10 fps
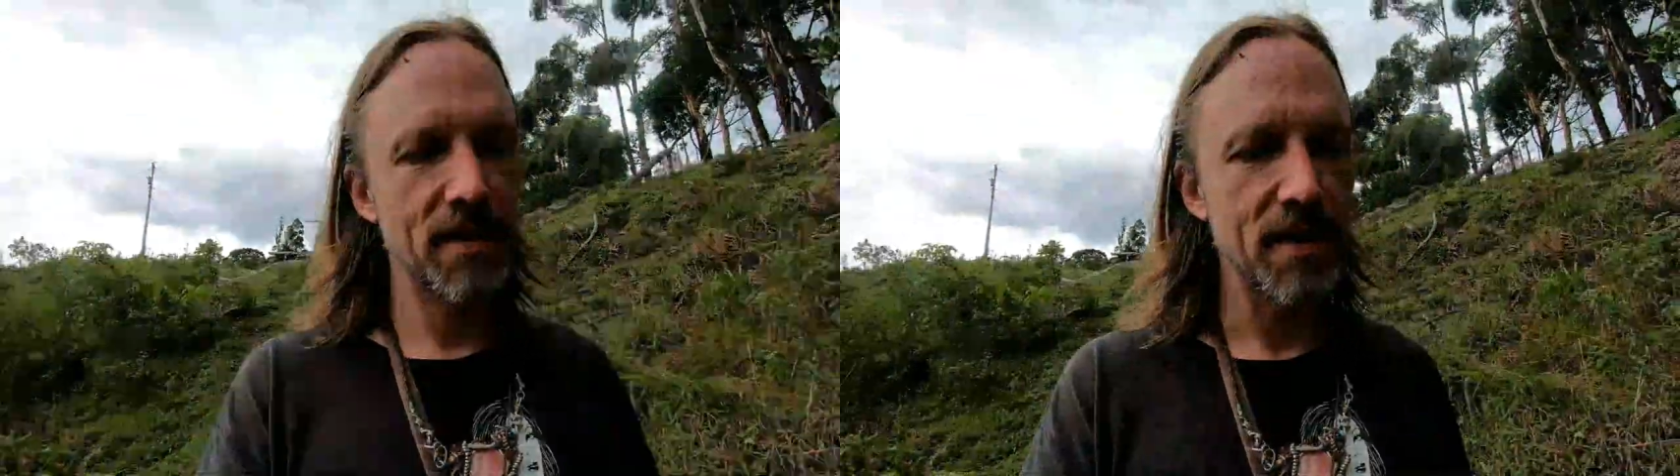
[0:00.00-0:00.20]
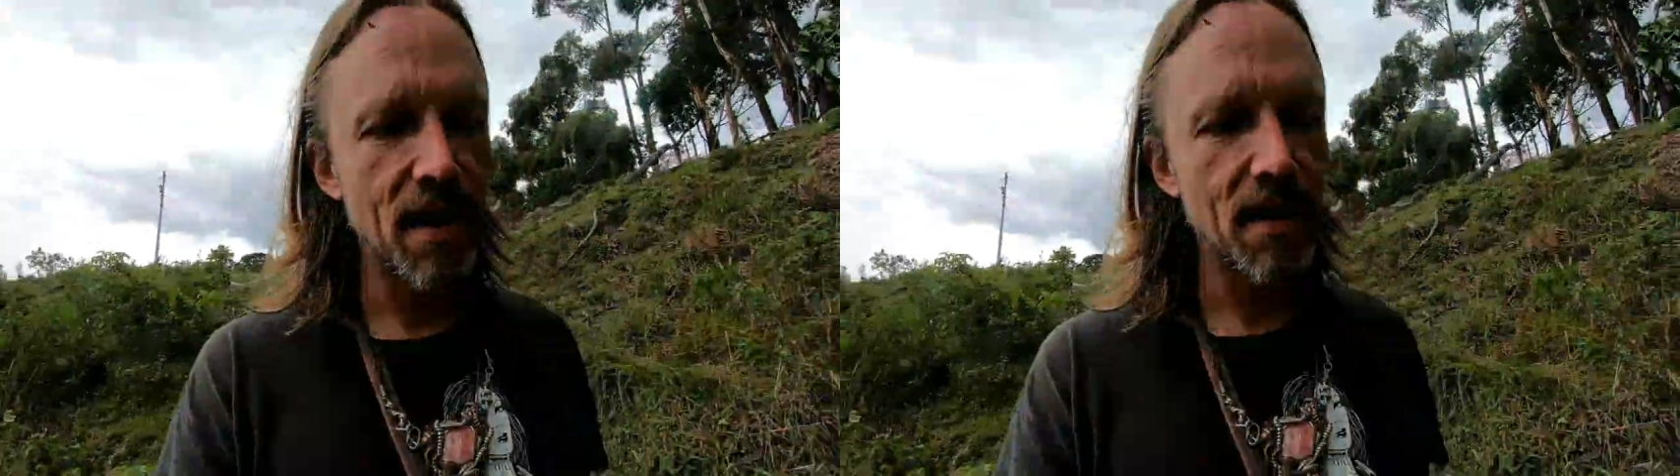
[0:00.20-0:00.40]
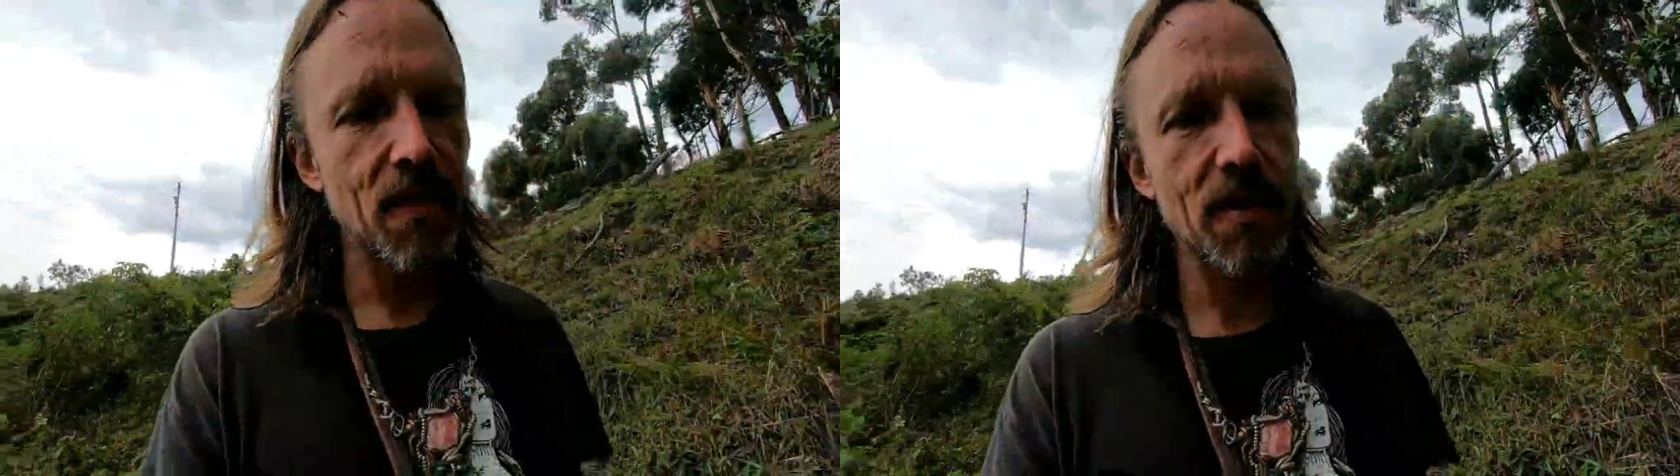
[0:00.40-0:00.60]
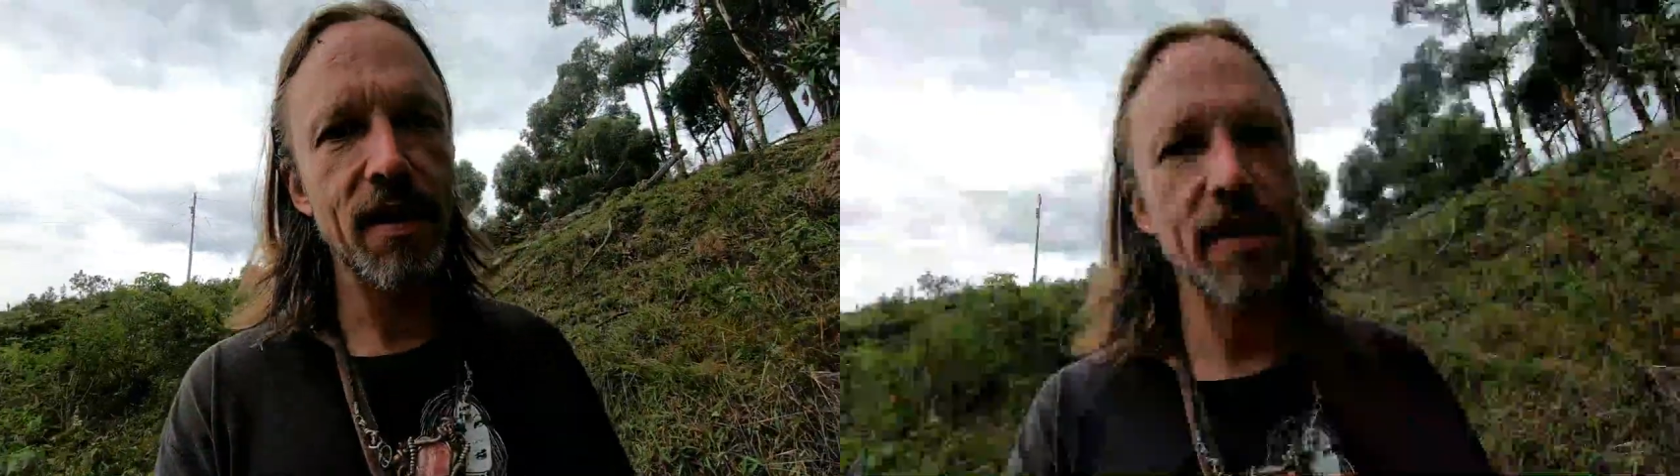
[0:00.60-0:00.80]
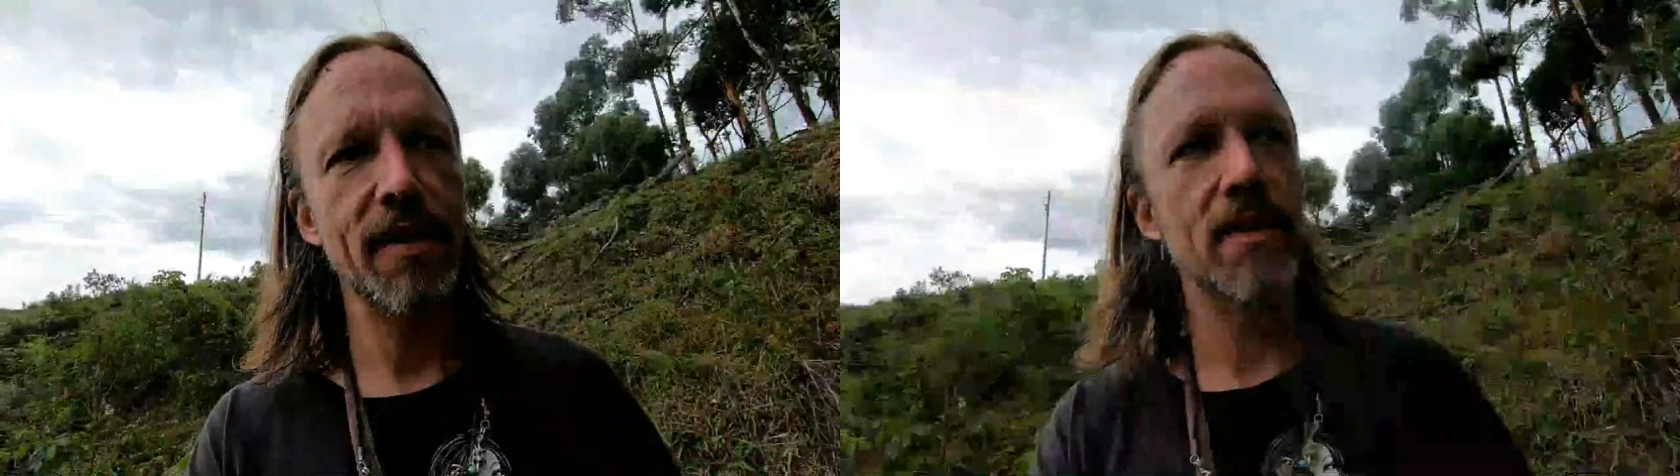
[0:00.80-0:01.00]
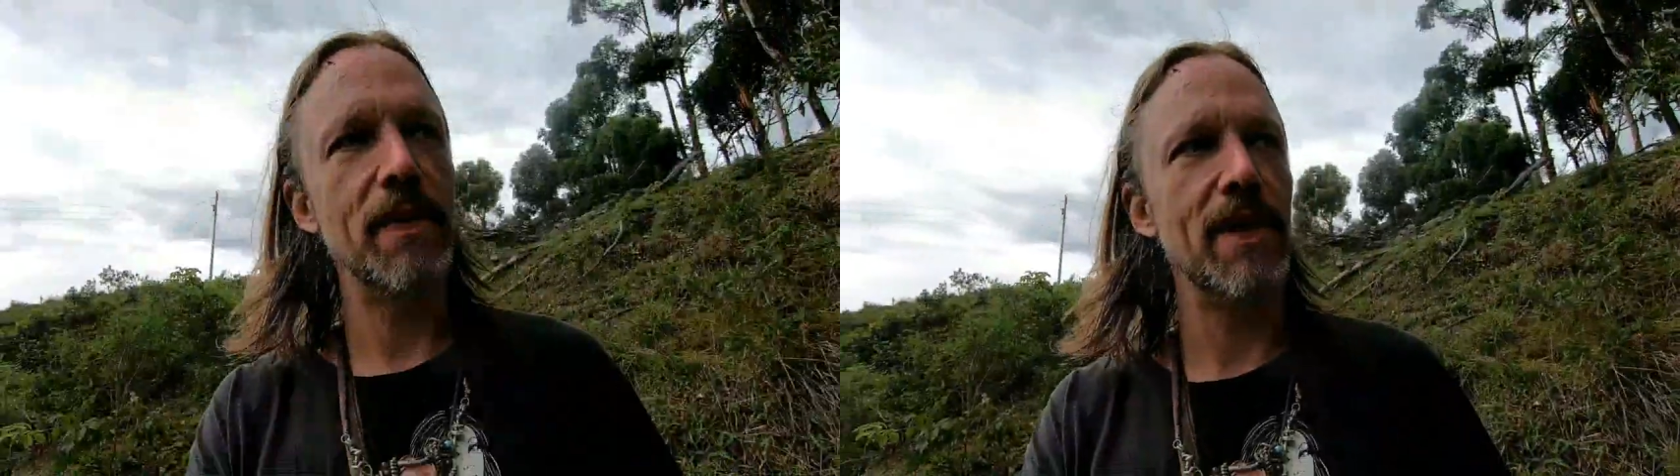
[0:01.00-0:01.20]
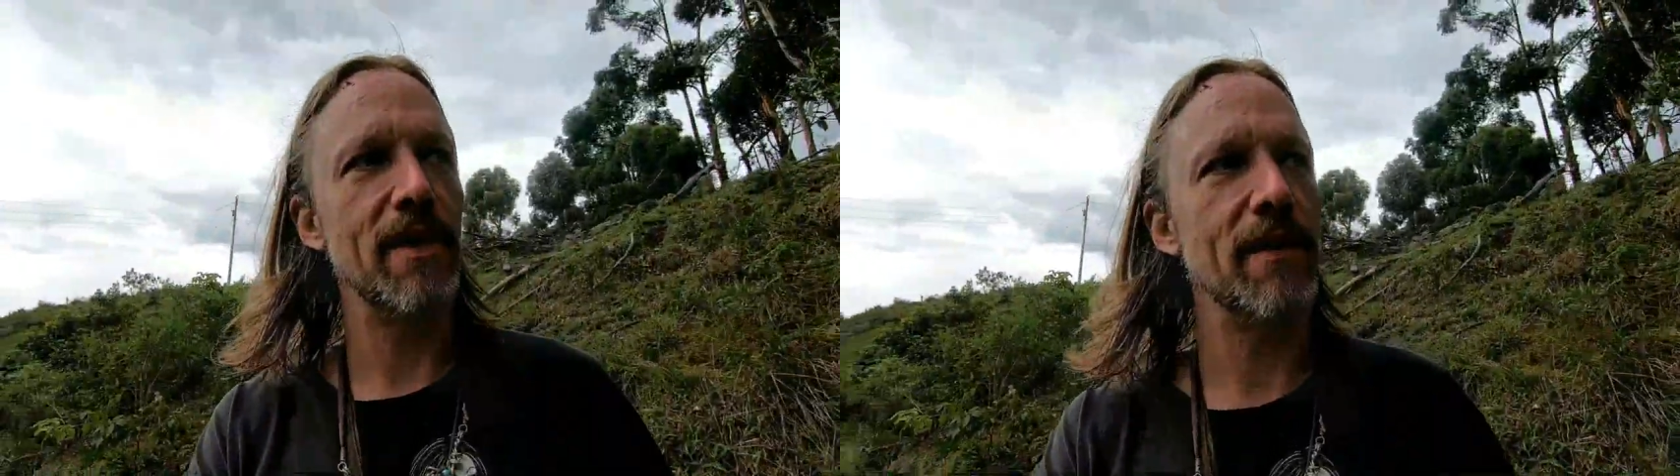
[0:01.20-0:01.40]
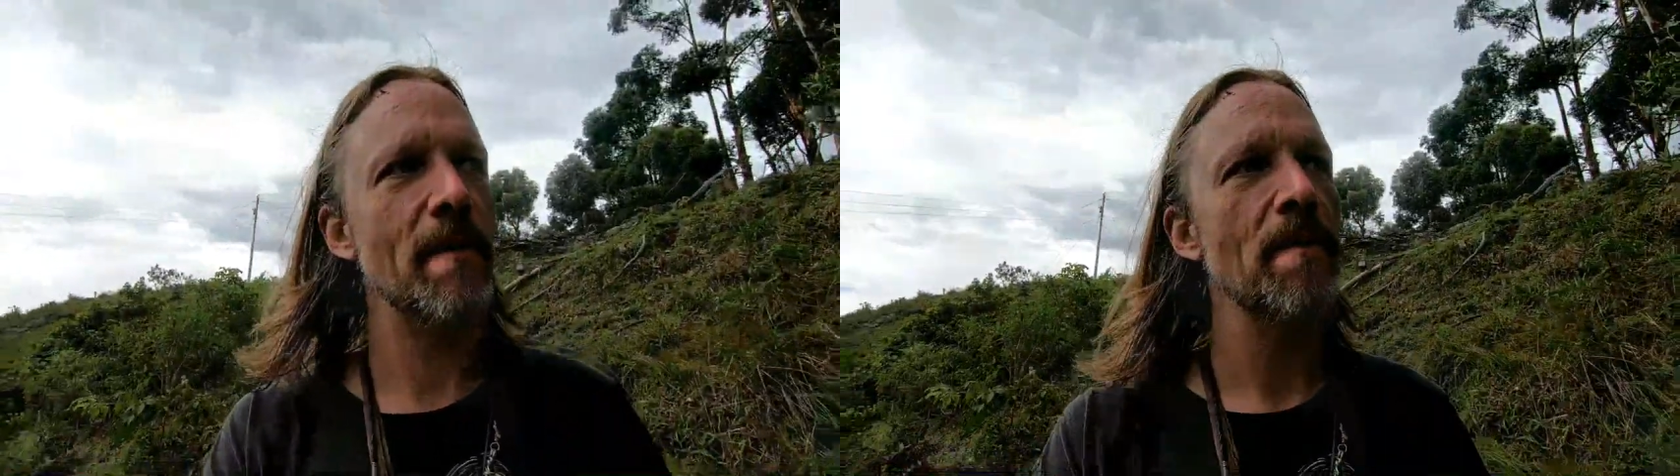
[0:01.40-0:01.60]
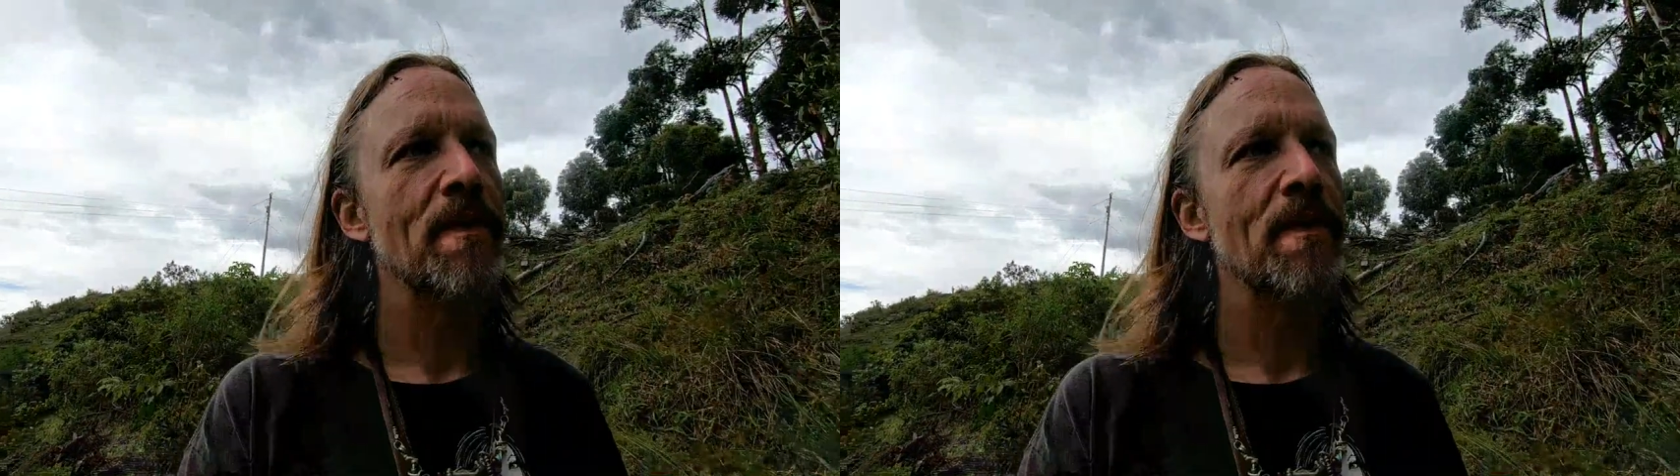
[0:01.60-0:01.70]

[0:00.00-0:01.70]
a lot of work that needs to be done.